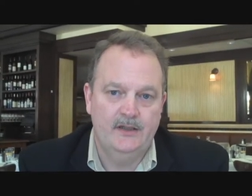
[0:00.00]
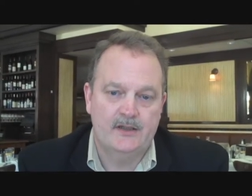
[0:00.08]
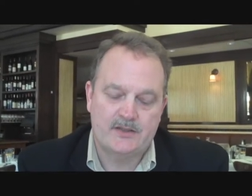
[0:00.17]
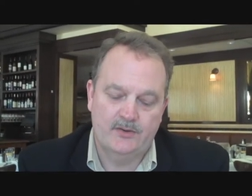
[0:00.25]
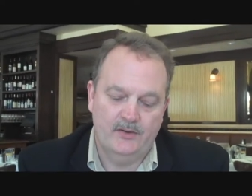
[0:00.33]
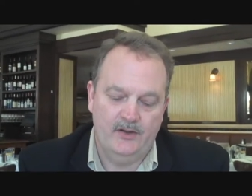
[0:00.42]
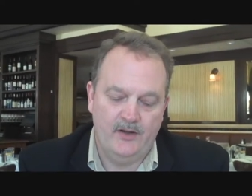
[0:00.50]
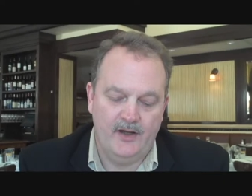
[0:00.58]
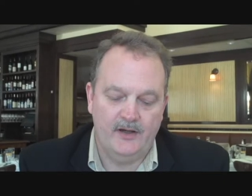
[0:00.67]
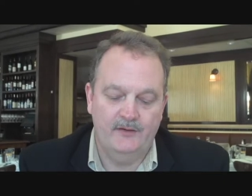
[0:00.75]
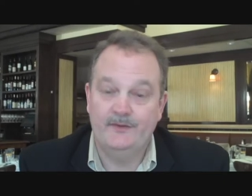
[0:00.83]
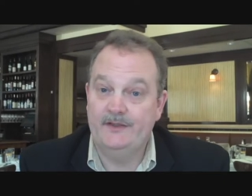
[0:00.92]
So a
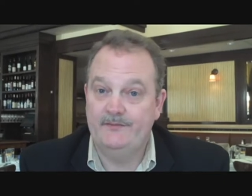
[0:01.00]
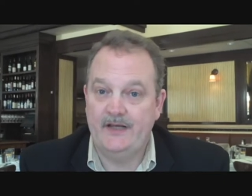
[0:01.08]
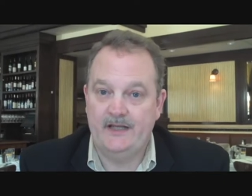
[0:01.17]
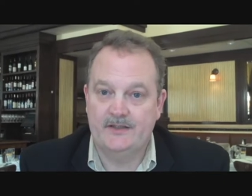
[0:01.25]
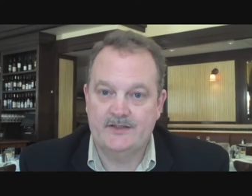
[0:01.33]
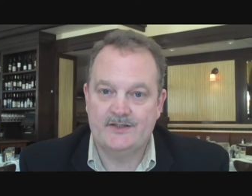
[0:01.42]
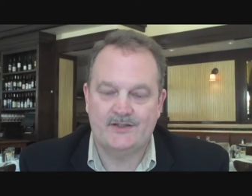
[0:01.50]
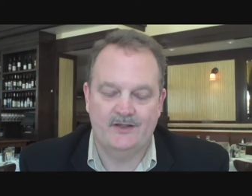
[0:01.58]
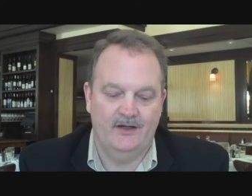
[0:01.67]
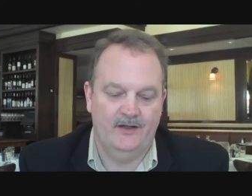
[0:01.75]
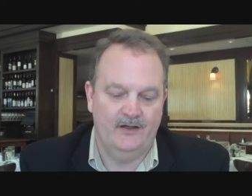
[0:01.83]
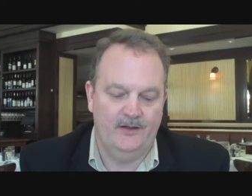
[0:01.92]
lot of events,
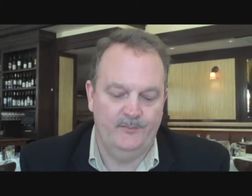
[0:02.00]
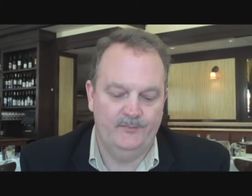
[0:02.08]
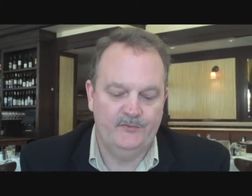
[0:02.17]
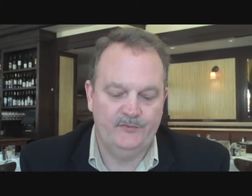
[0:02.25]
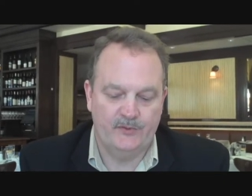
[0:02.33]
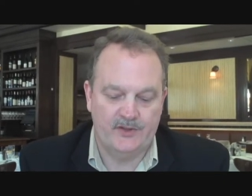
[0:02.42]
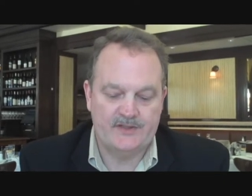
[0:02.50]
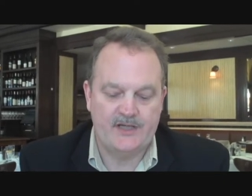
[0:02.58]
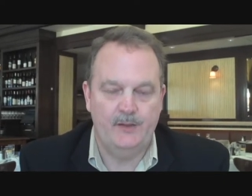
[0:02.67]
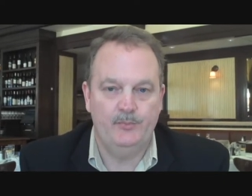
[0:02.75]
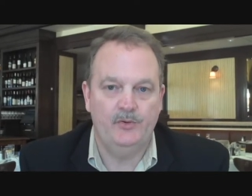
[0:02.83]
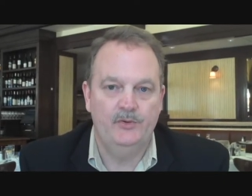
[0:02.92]
for
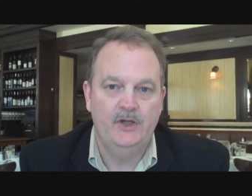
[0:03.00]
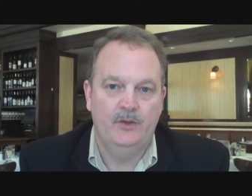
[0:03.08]
example,